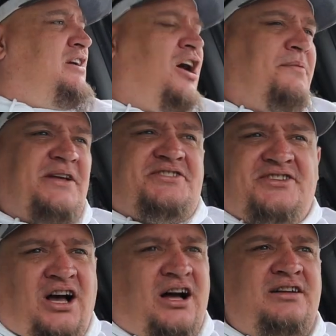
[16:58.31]
Um,
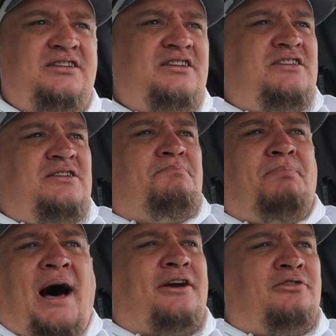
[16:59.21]
it's uh,
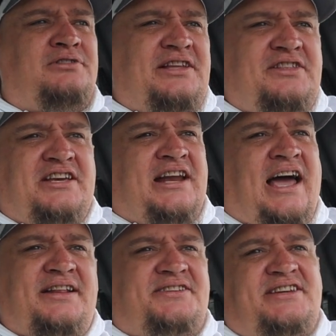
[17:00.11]
bottled in the
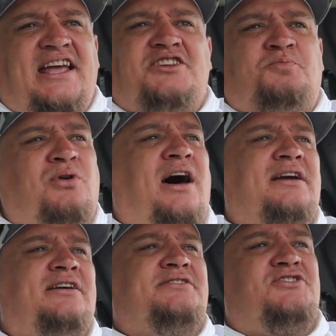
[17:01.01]
United States
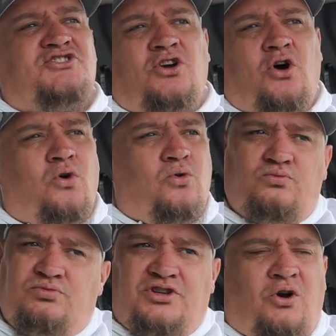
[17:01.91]
product, so,
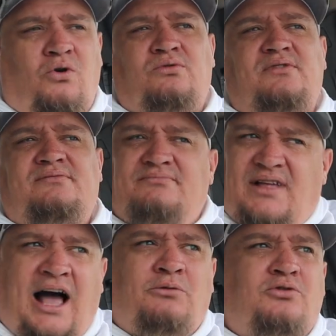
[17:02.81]
you know,
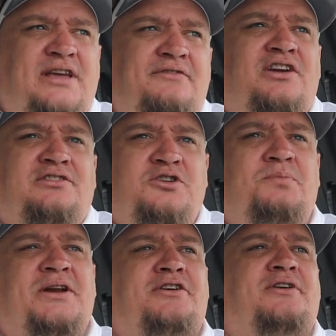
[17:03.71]
I will give it a little
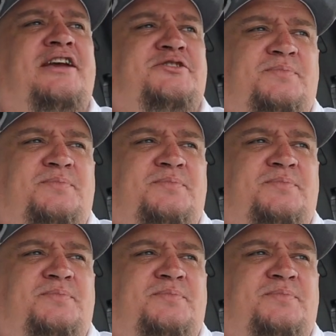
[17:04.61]
bit of grace